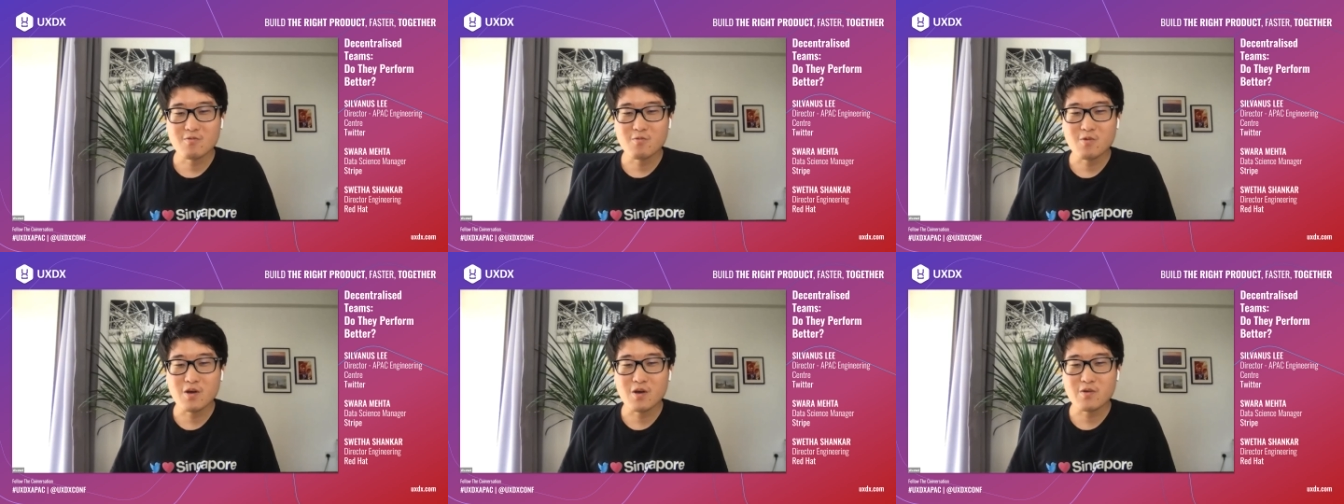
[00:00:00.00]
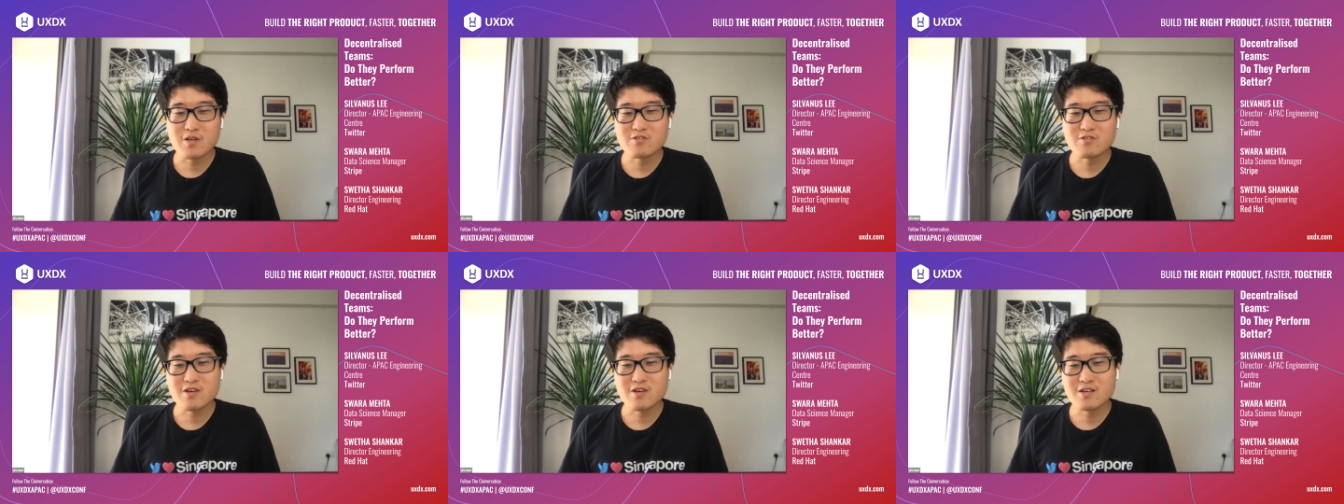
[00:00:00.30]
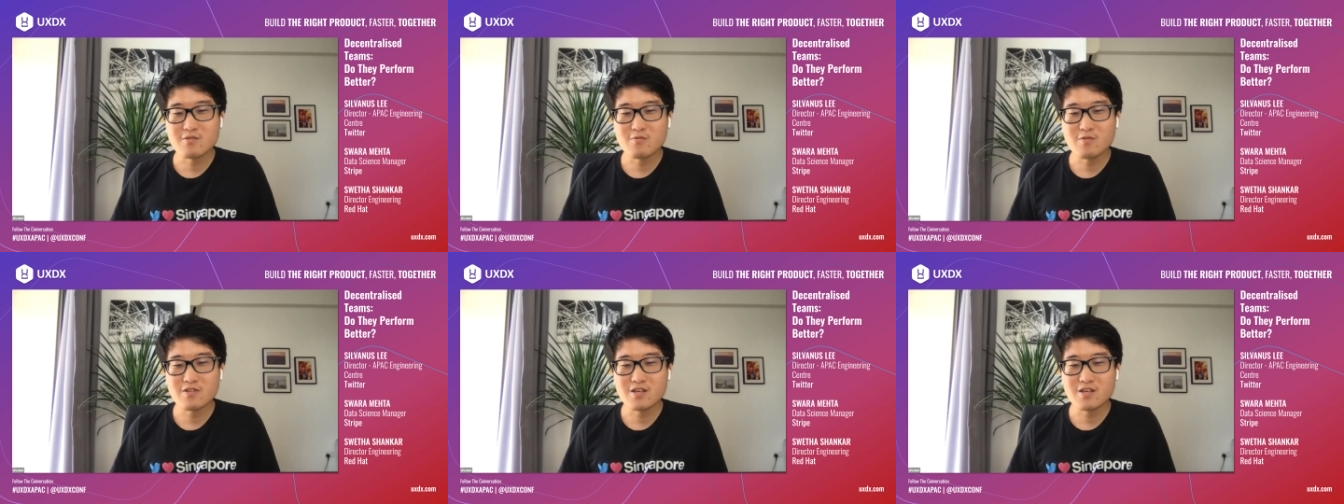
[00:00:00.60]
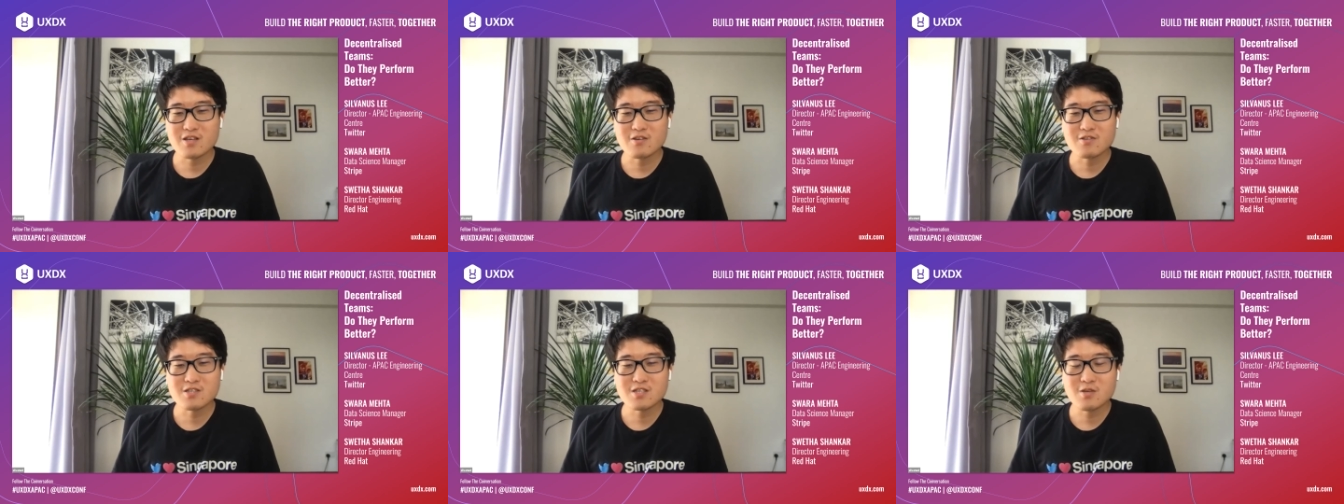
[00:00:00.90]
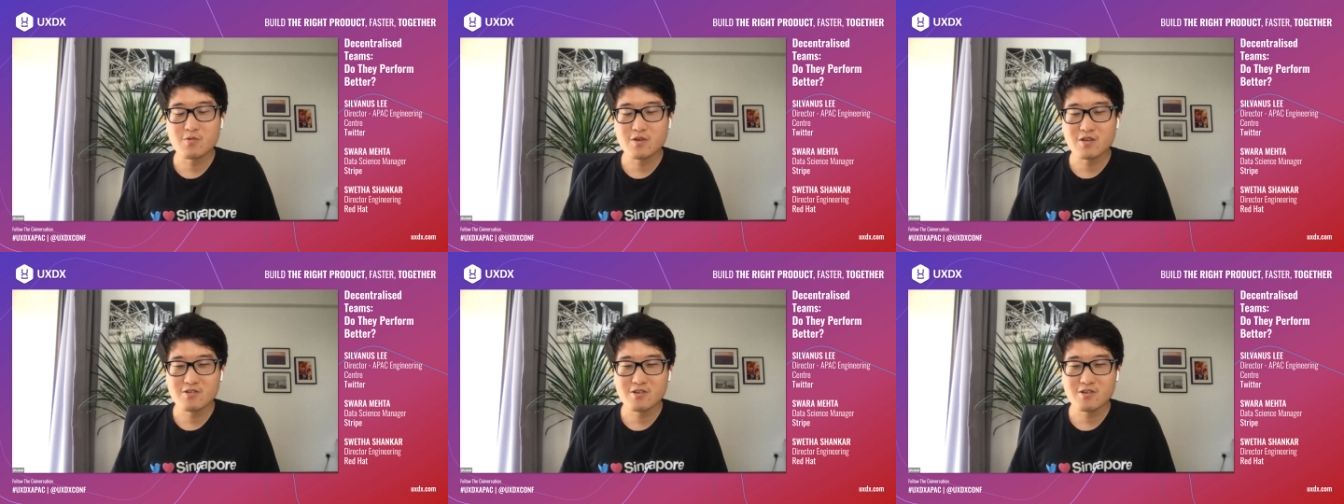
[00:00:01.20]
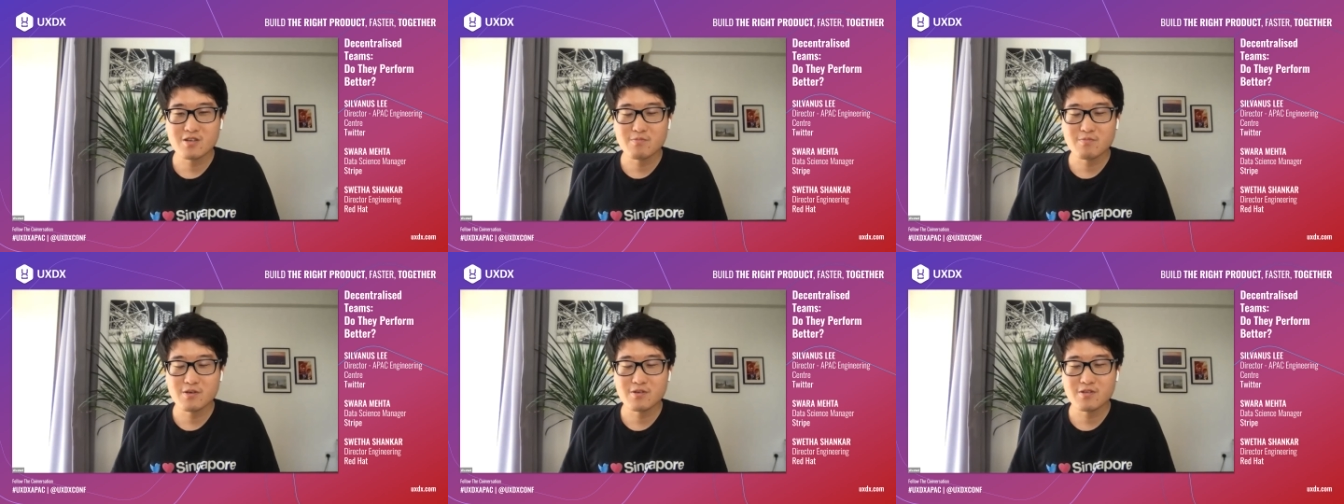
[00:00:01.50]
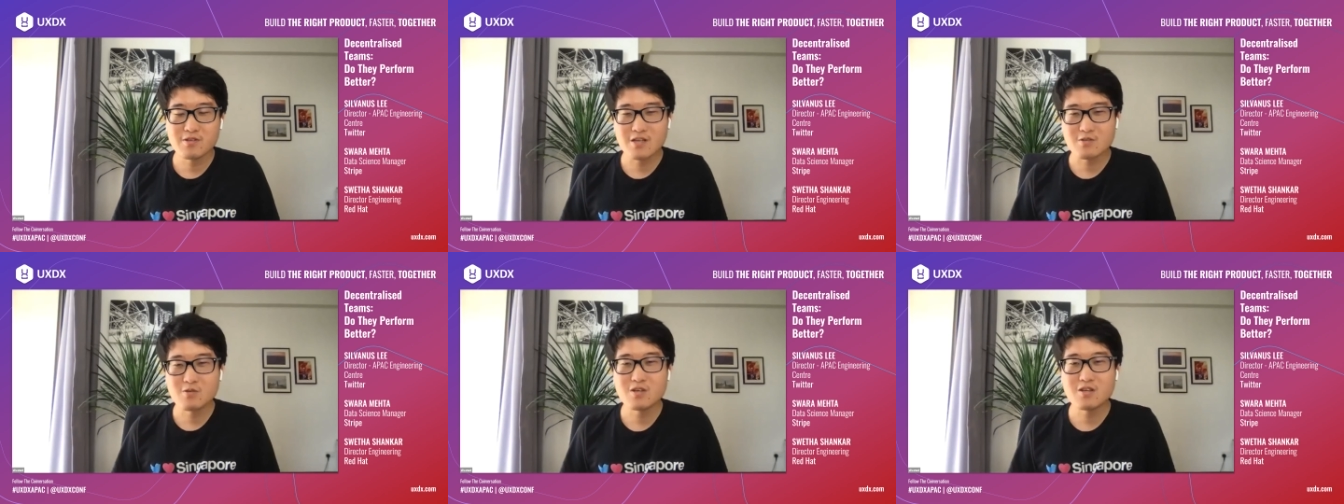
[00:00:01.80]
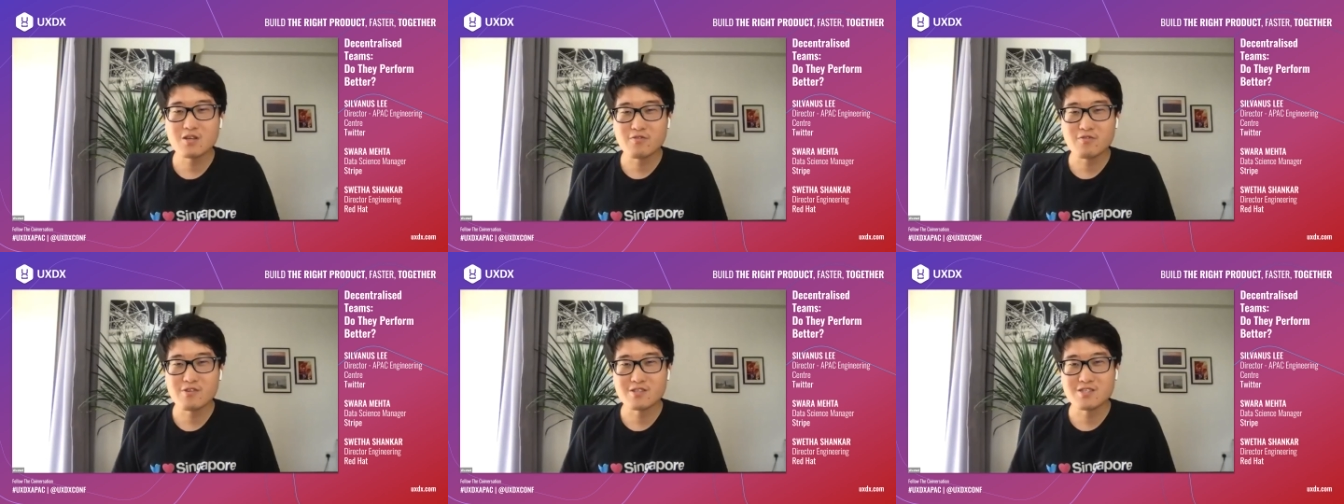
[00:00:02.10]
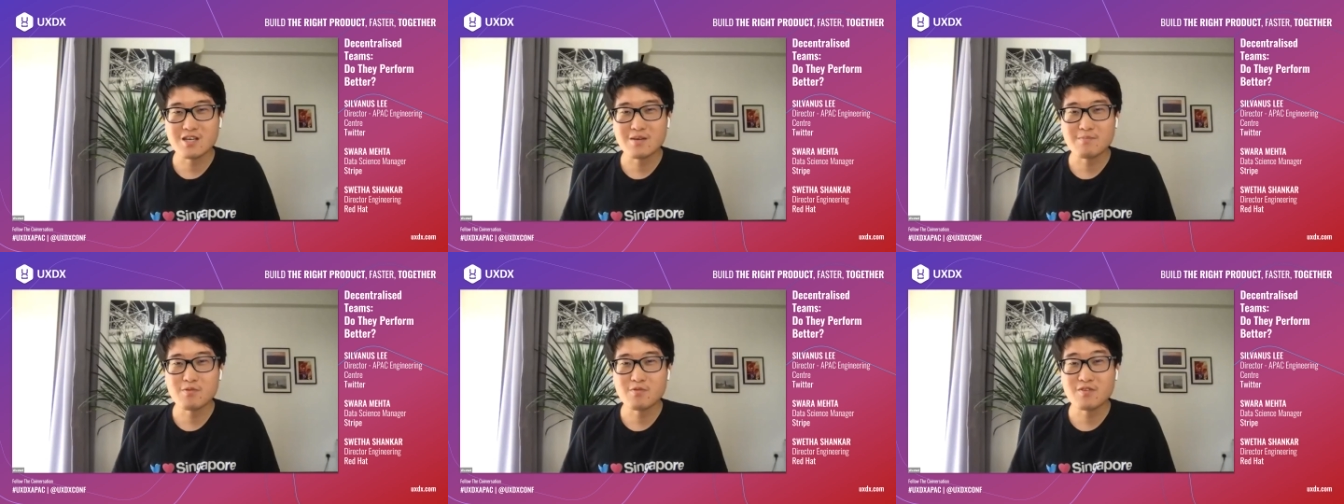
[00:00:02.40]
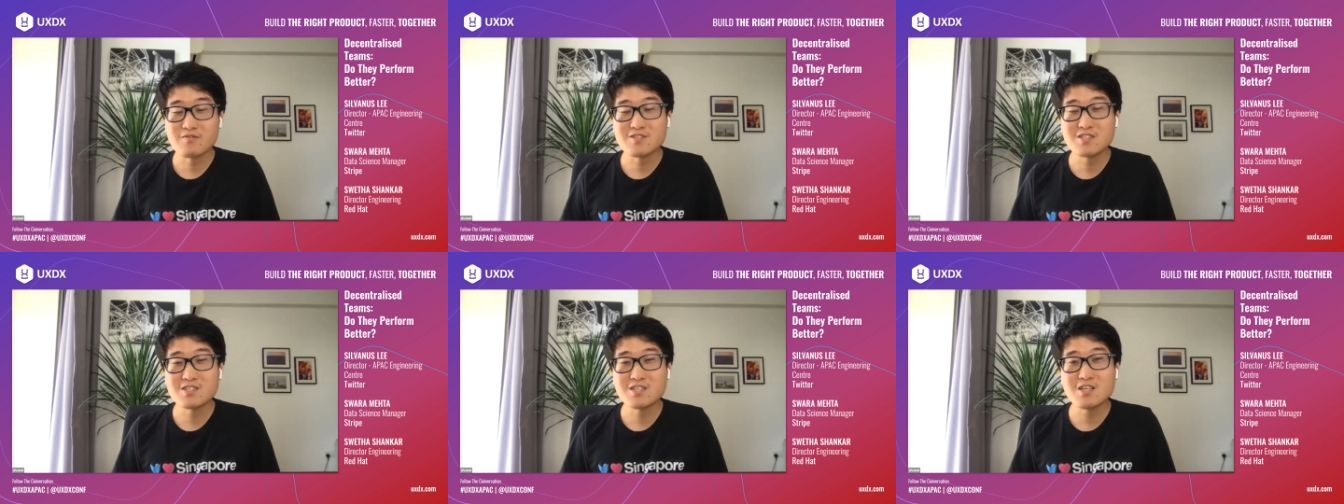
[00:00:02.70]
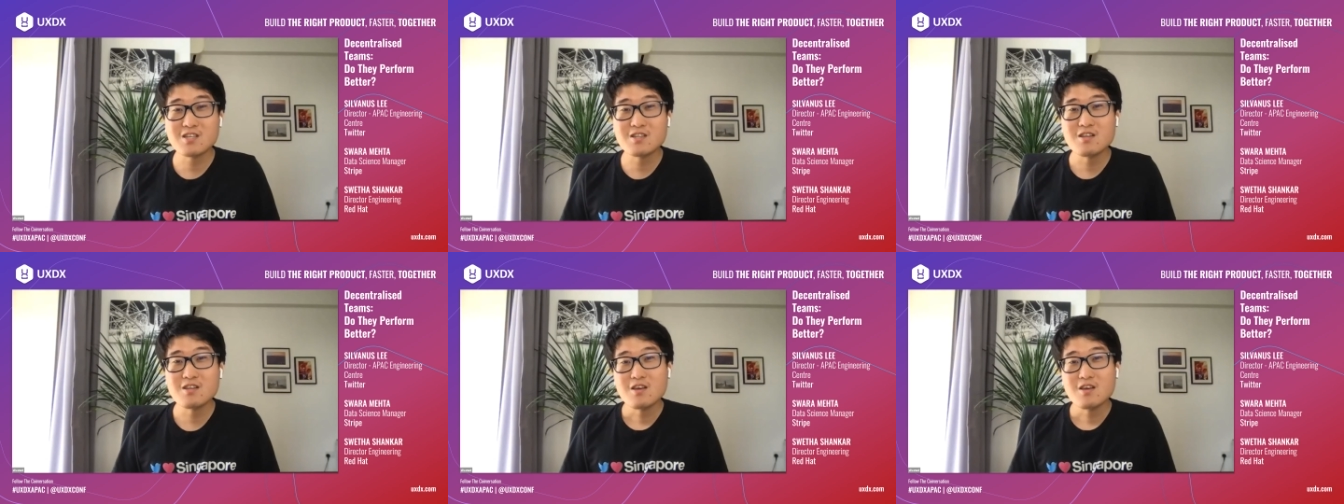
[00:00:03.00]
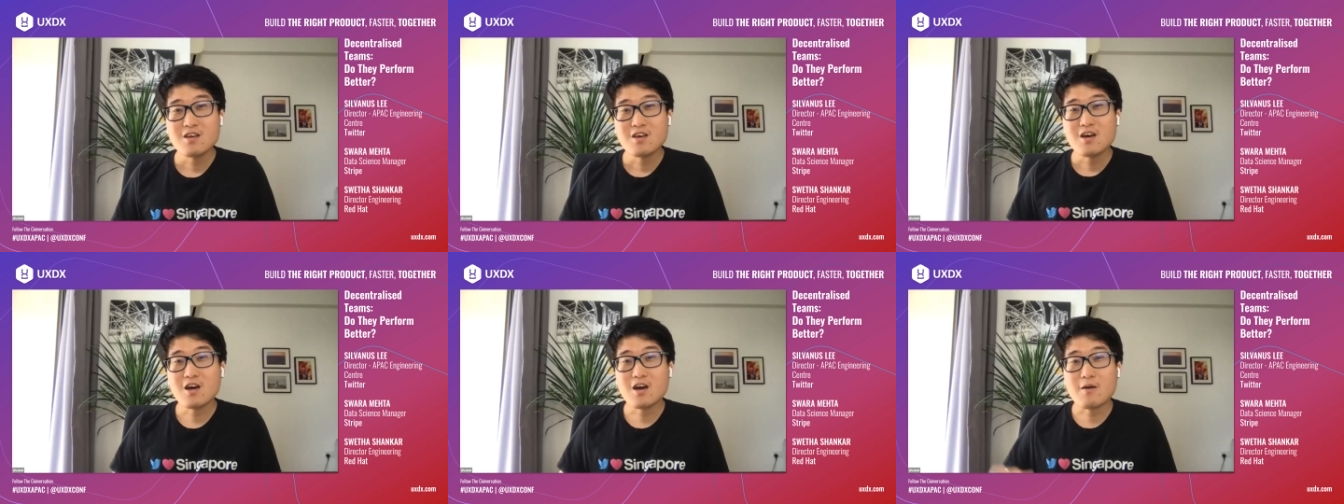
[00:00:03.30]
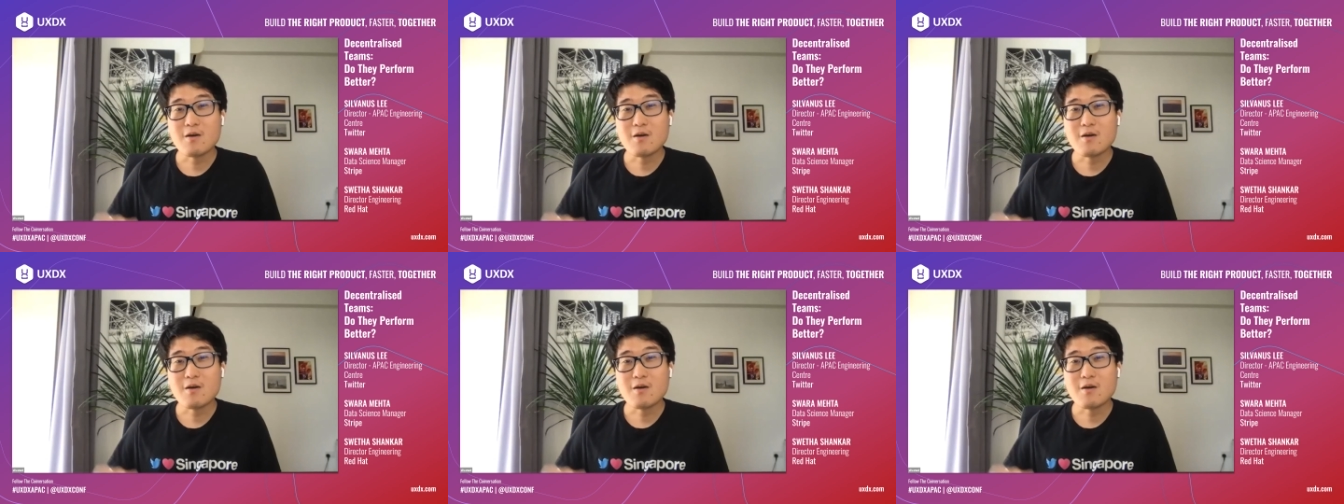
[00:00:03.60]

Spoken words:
what we're trying with the culture that we're trying to build at Twitter, for example, we've seen